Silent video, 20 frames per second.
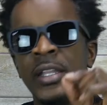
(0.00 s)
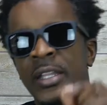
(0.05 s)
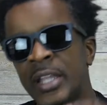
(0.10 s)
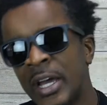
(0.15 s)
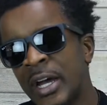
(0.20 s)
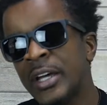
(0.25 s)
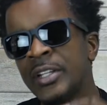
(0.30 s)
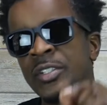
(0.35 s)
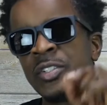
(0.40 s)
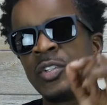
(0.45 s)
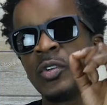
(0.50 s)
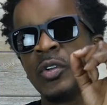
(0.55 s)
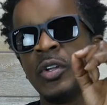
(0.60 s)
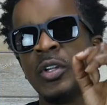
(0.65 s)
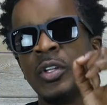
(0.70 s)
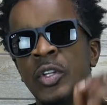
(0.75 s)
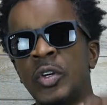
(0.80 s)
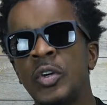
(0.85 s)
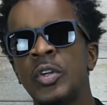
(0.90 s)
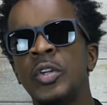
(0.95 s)
Does your,
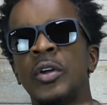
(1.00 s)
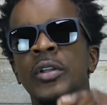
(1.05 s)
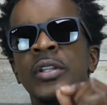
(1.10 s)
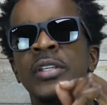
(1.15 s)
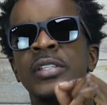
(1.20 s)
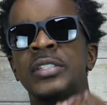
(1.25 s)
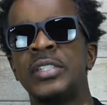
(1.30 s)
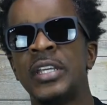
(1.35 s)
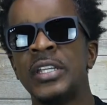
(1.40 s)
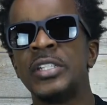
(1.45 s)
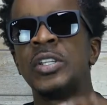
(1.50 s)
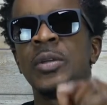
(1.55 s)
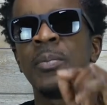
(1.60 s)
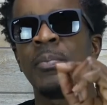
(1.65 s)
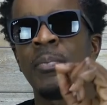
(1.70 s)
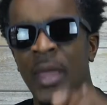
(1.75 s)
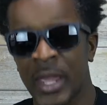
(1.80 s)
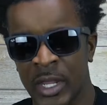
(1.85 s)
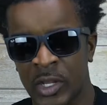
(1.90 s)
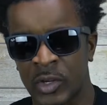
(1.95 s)
do your
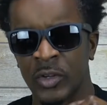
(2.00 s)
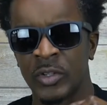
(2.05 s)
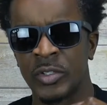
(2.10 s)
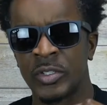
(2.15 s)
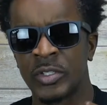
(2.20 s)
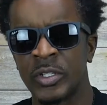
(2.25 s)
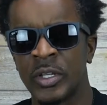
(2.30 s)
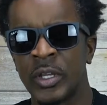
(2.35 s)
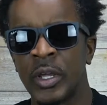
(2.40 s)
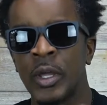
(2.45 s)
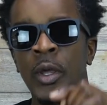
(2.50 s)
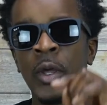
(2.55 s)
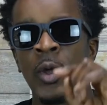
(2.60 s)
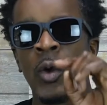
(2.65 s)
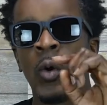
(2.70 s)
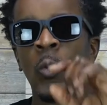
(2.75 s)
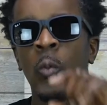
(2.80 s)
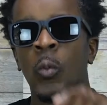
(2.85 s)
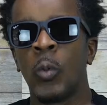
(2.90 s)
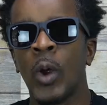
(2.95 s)
decision makers
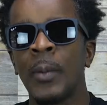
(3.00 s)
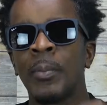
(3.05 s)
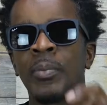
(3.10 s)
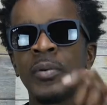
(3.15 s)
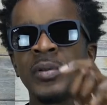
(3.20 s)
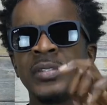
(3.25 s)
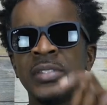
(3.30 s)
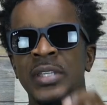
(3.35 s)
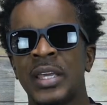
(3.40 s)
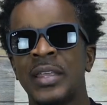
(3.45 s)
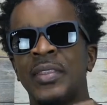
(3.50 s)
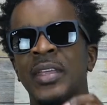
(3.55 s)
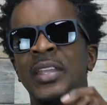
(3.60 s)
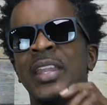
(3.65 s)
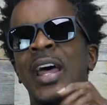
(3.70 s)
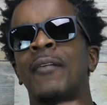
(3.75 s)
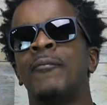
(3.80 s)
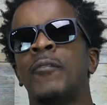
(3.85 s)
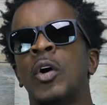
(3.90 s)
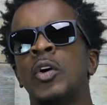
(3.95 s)
represent the
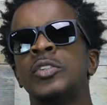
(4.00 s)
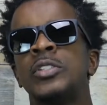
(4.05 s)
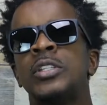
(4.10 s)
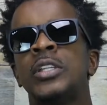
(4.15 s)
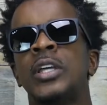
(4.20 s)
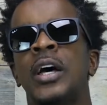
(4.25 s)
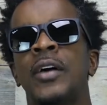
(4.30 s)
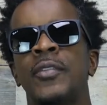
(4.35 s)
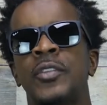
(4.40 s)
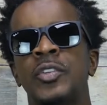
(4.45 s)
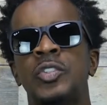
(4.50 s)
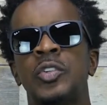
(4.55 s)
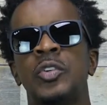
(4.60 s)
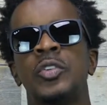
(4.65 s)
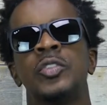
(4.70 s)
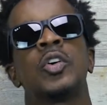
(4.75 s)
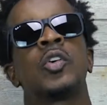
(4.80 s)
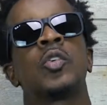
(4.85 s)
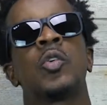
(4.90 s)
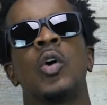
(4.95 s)
diversity of the
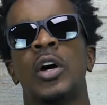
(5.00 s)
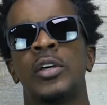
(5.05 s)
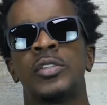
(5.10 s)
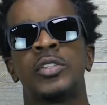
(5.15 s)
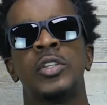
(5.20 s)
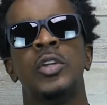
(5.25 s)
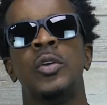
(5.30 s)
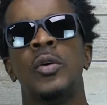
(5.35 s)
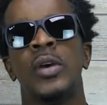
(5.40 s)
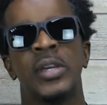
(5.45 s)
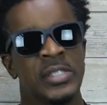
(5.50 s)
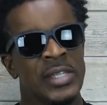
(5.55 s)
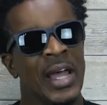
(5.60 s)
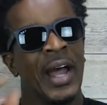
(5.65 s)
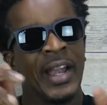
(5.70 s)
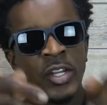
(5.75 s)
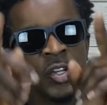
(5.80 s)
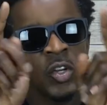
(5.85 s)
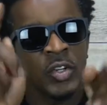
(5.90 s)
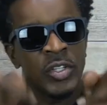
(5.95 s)
students across the U.S.,
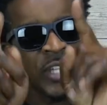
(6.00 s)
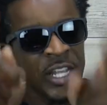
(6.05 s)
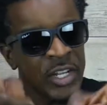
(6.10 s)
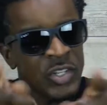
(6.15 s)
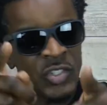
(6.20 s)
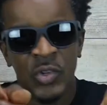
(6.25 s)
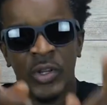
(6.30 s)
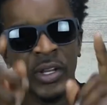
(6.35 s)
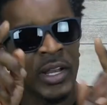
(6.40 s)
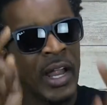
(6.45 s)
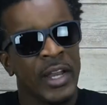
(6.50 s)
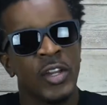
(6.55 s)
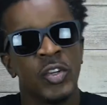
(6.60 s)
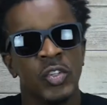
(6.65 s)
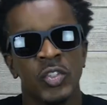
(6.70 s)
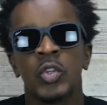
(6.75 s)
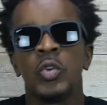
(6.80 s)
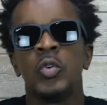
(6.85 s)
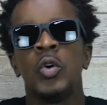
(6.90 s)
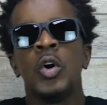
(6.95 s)
not in your district, not in your
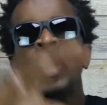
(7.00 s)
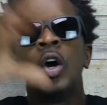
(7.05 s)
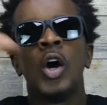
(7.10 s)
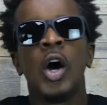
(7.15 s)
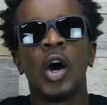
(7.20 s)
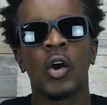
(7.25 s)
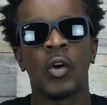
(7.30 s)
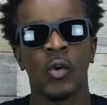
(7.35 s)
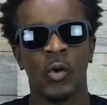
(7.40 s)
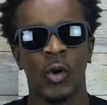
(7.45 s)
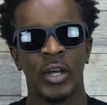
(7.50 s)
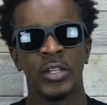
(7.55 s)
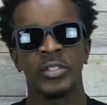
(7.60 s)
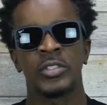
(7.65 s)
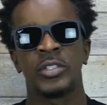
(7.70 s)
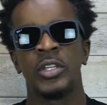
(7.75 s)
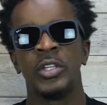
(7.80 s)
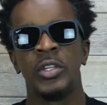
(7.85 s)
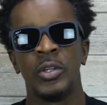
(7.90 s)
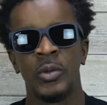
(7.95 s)
school, across
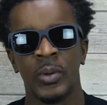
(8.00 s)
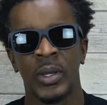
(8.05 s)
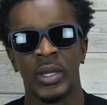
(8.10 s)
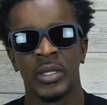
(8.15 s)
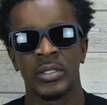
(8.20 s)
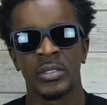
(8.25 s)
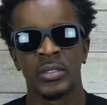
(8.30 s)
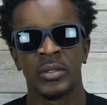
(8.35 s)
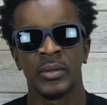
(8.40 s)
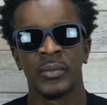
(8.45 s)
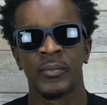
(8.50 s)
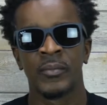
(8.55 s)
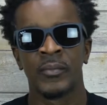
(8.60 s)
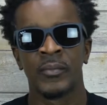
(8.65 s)
the U.S.?